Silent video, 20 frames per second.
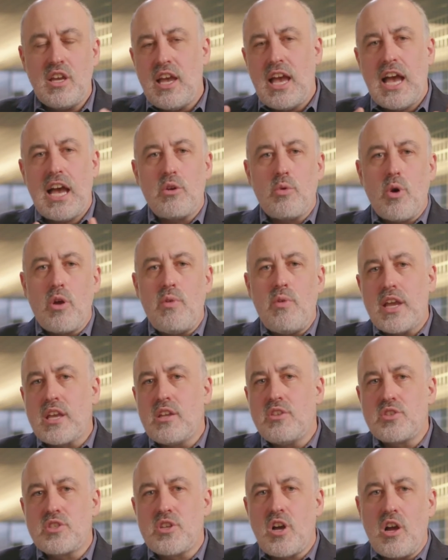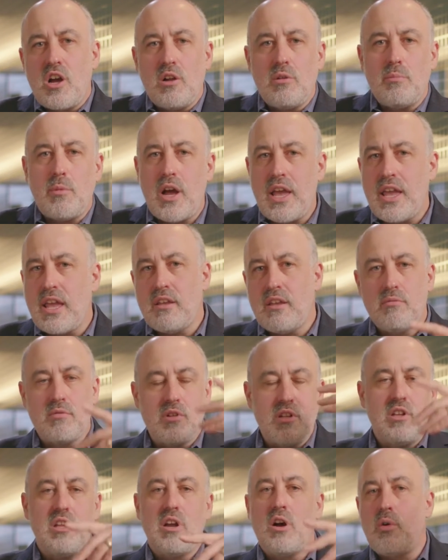How do I reconcile my you
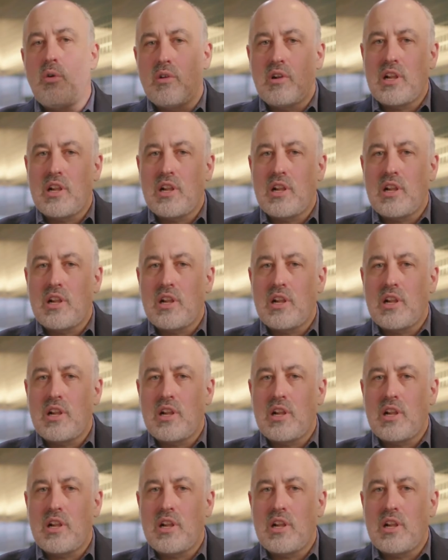know,